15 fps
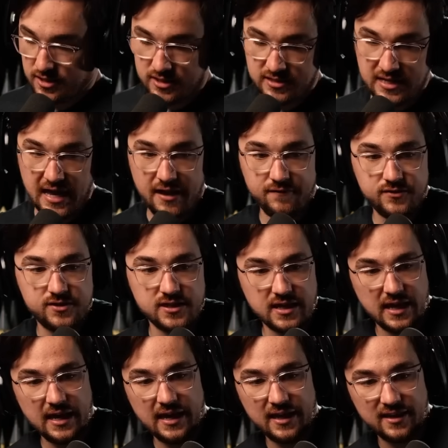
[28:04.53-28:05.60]
the devs,
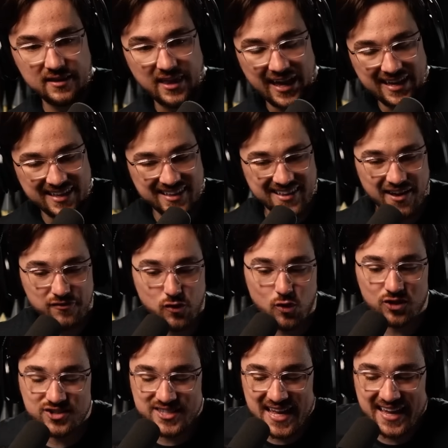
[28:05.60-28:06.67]
like, of
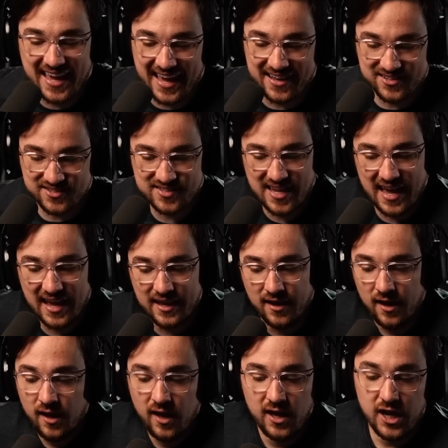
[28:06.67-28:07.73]
course they can't say
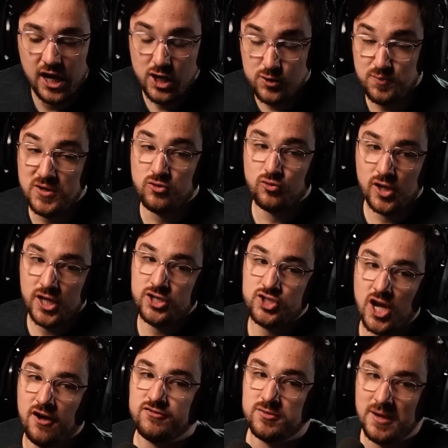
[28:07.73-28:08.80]
it's been really
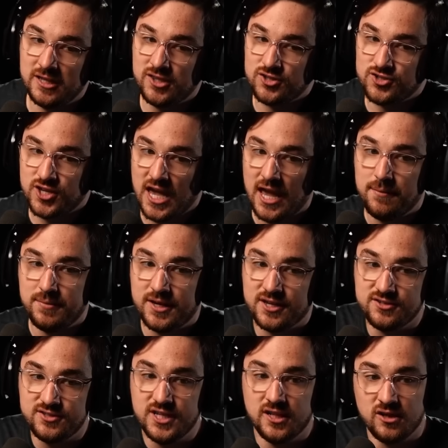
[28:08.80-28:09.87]
tough to make this game
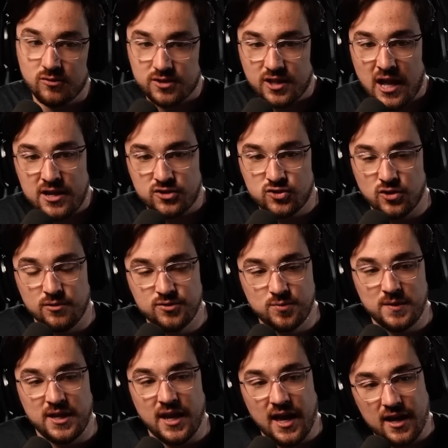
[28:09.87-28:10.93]
because dealing with Lightstorm has
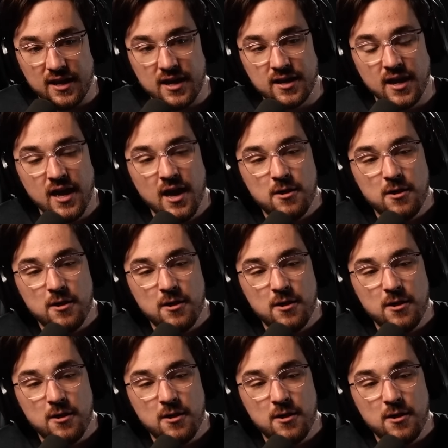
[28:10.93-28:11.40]
been a headache.